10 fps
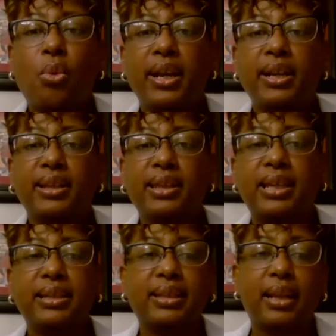One of the
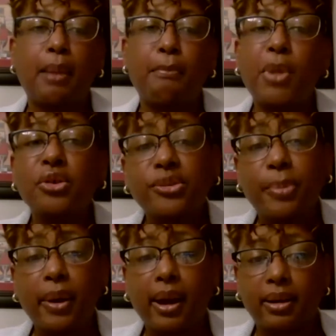things that I'm
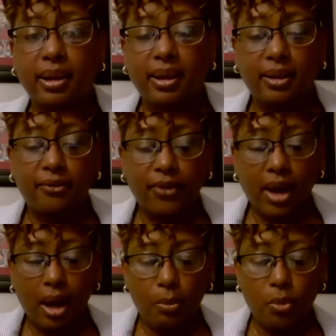most proud of
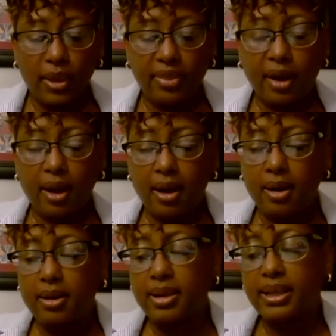um, with
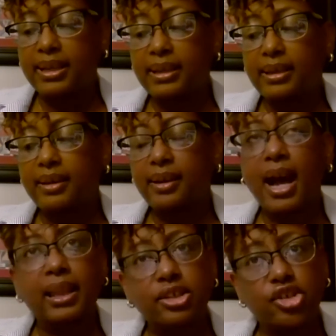our
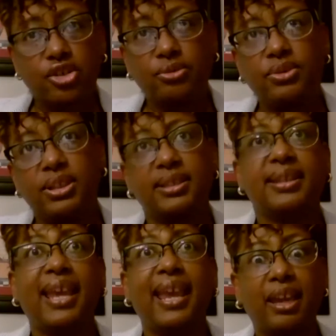college students
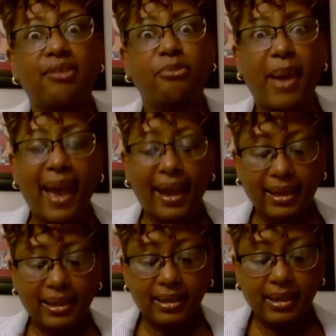is they give back.
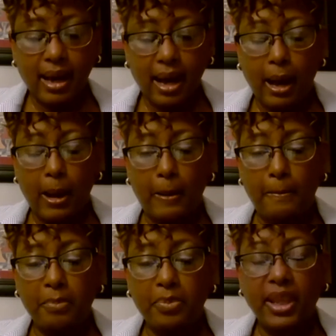
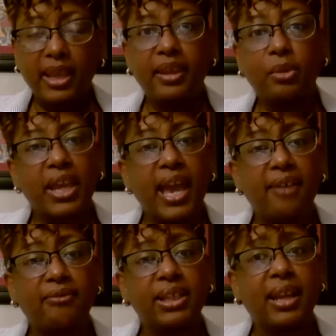Um, and then we
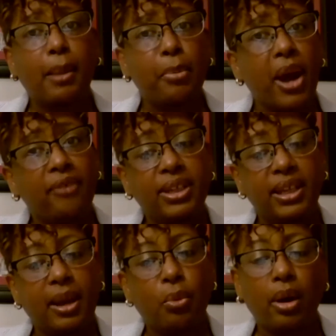have the
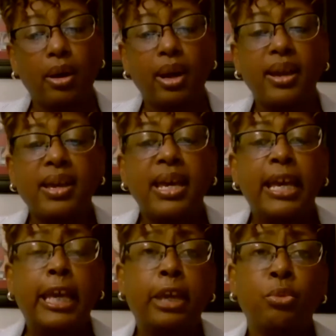nonprofit network
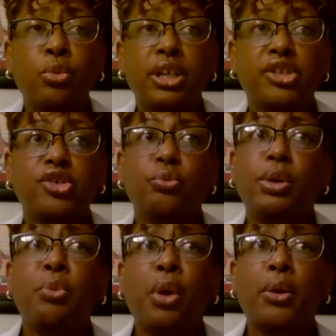in which
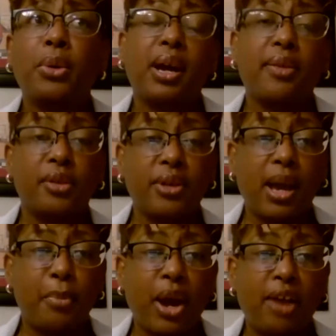we work with other
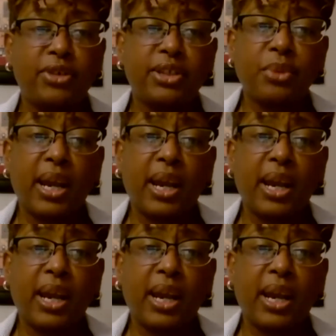nonprofits.